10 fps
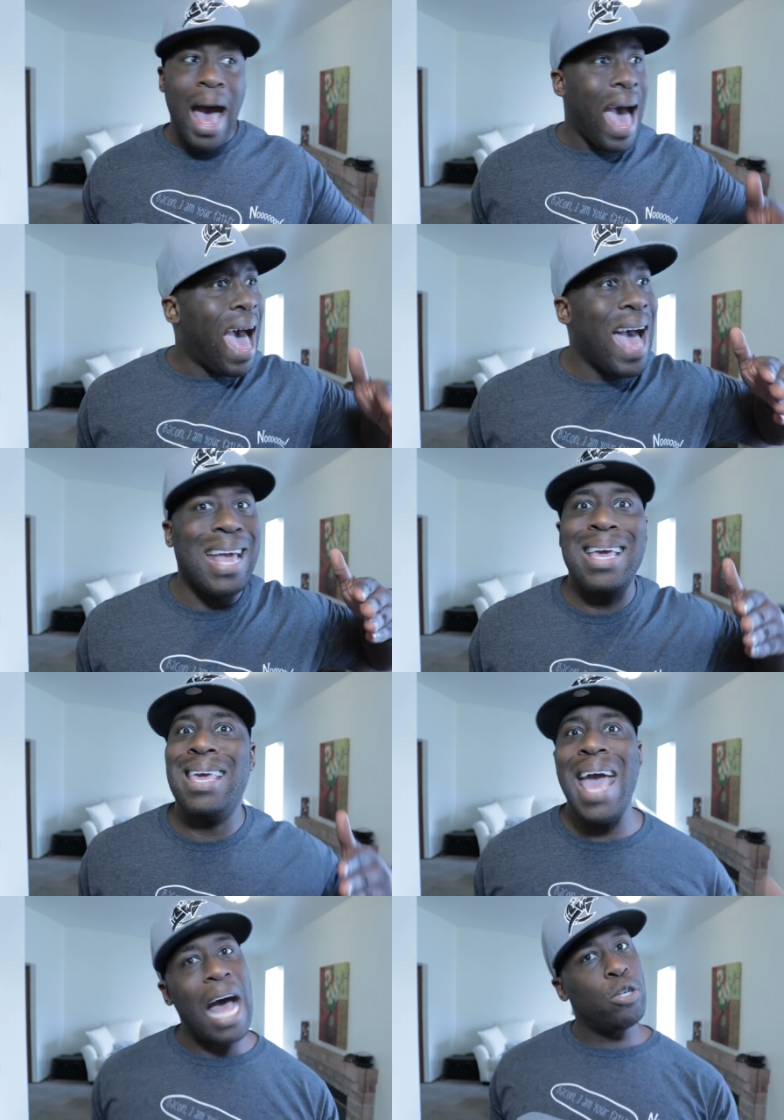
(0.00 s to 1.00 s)
I
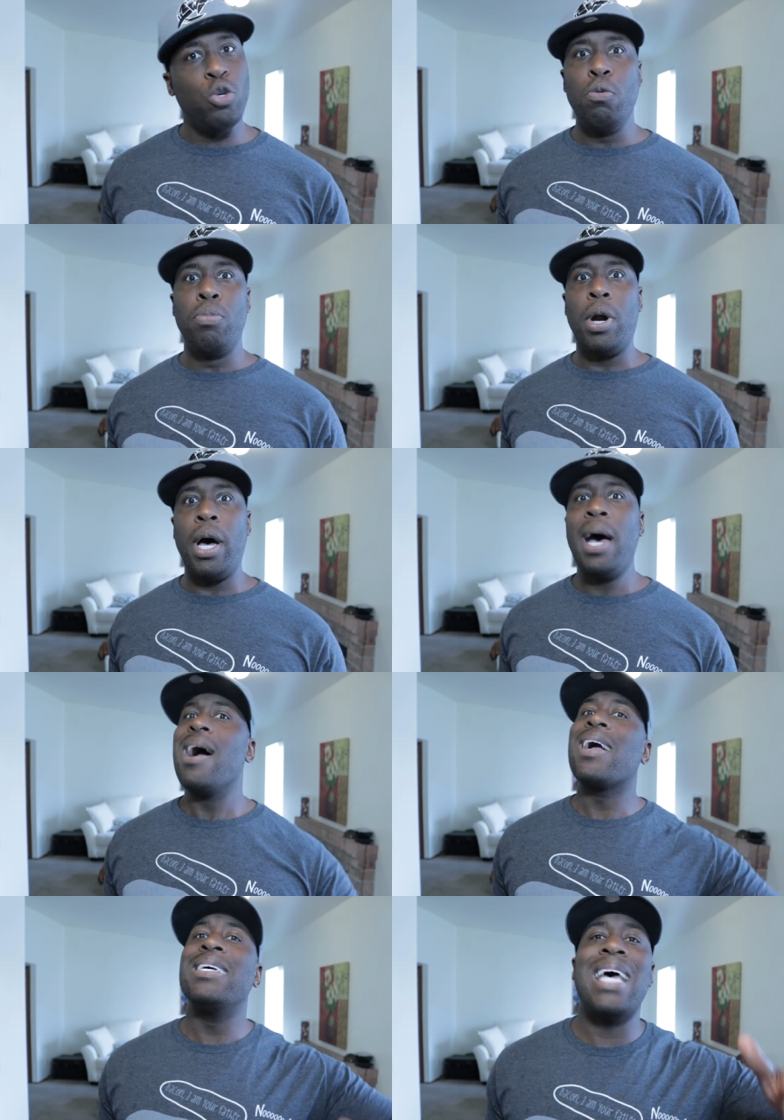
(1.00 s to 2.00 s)
got you, bruh,
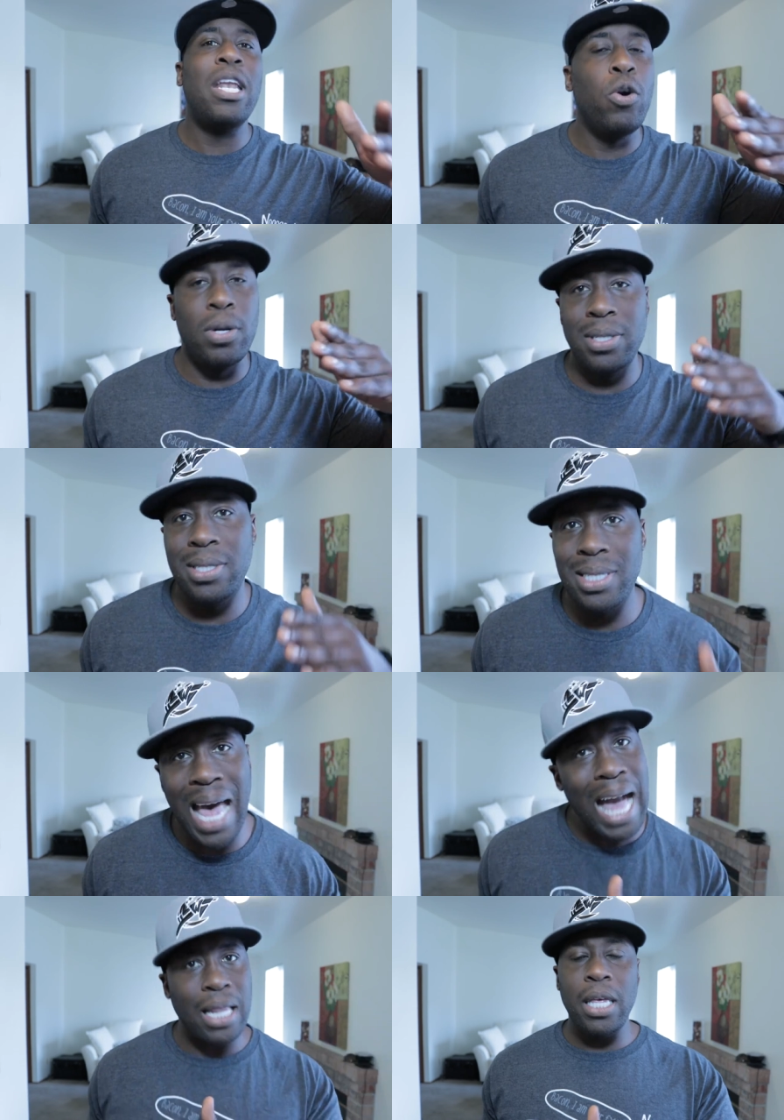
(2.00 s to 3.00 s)
because I know
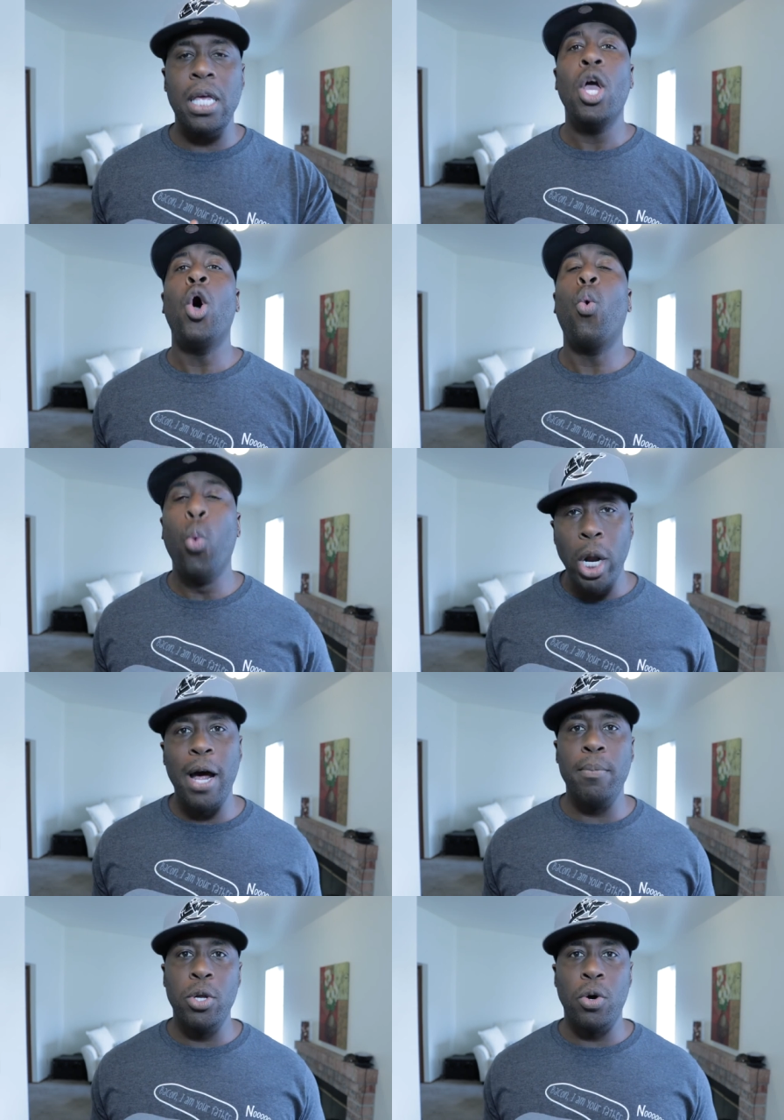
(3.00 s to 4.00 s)
exactly what
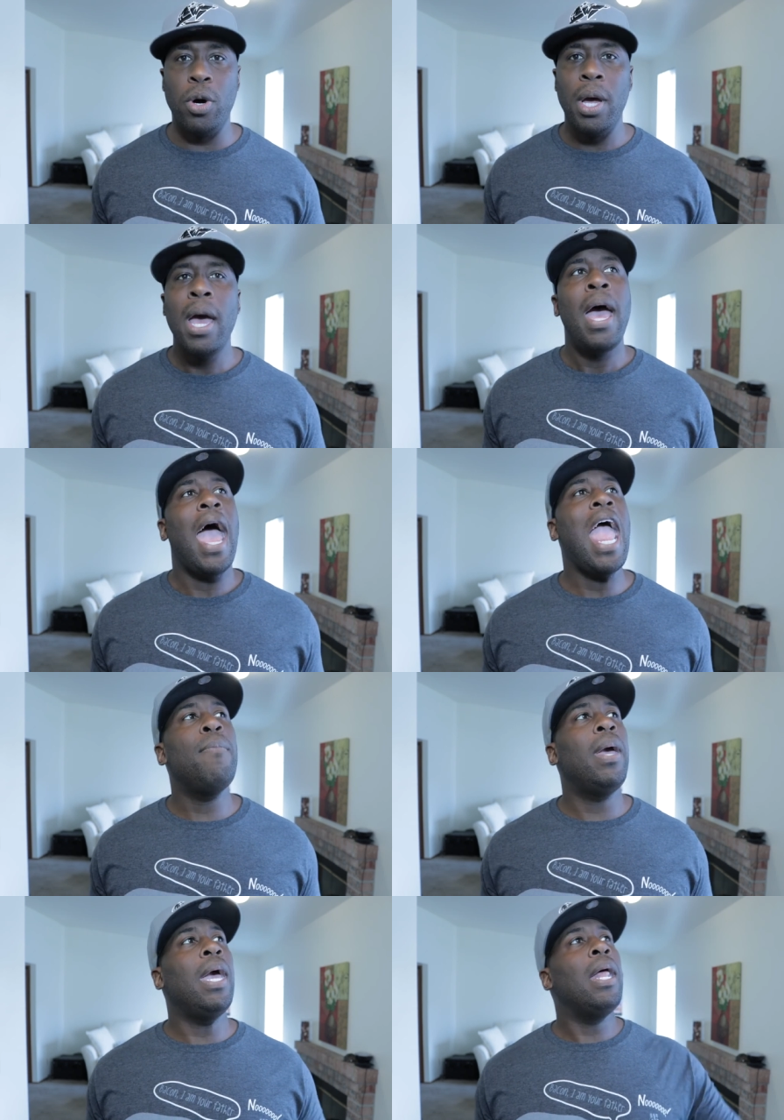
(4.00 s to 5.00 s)
I'm doing. Hey
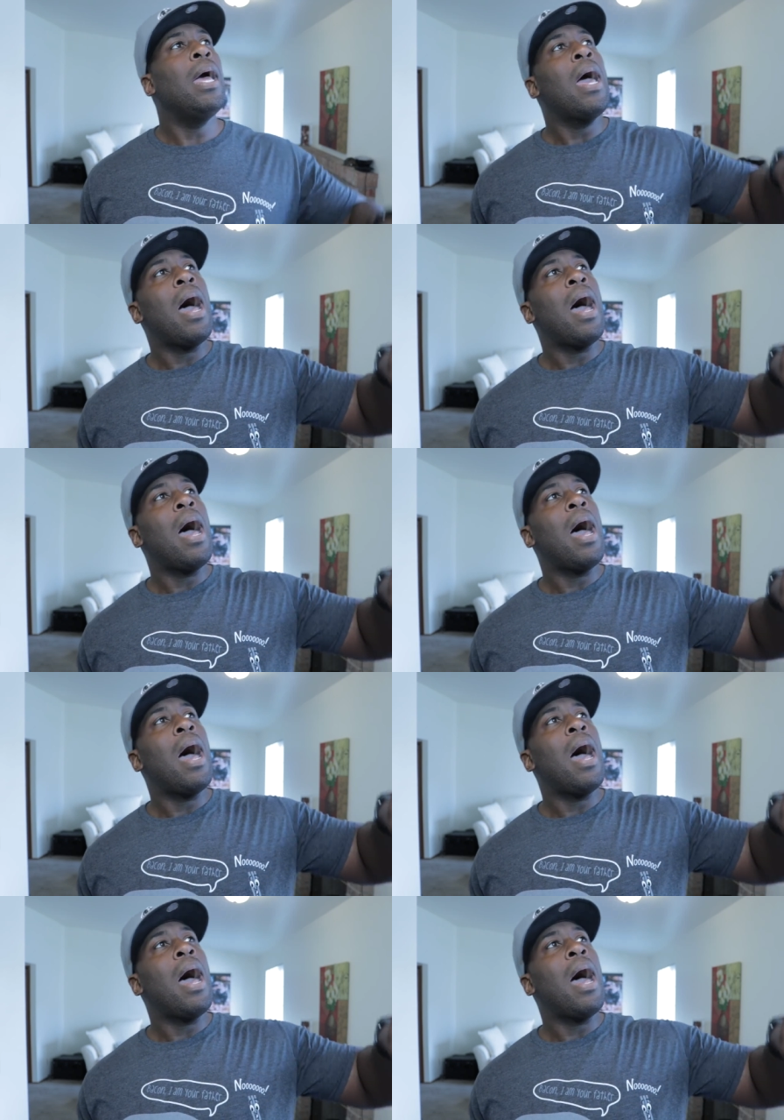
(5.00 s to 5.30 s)
man,